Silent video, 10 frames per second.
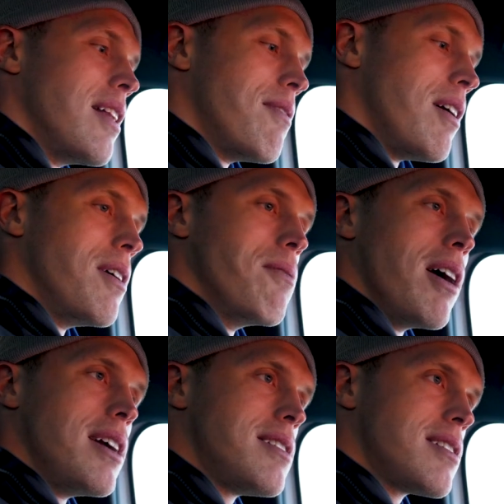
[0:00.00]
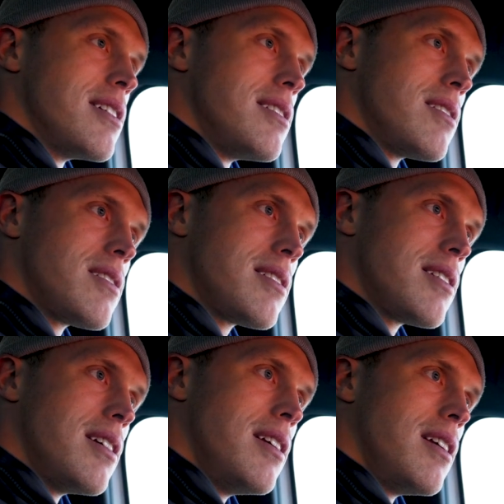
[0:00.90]
I love how he writes, because
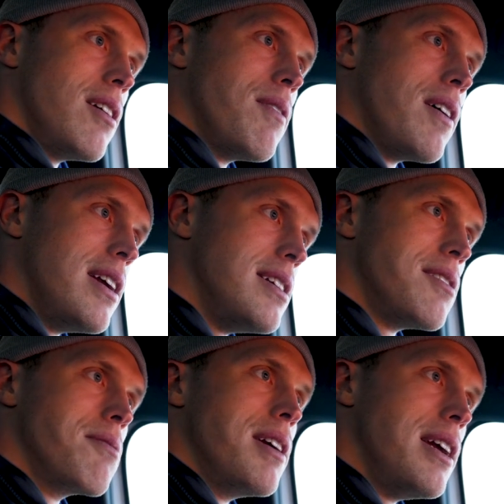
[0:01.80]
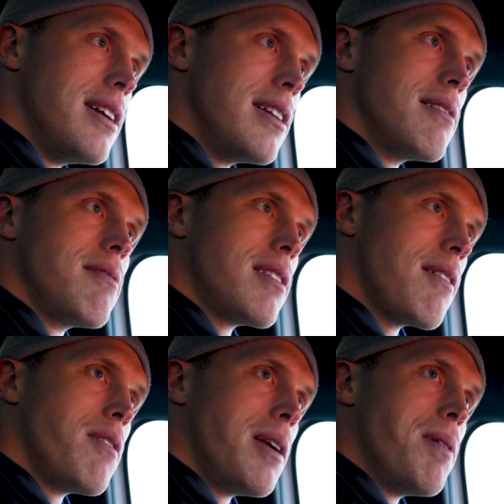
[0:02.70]
it's, you know, very easy to read and definitely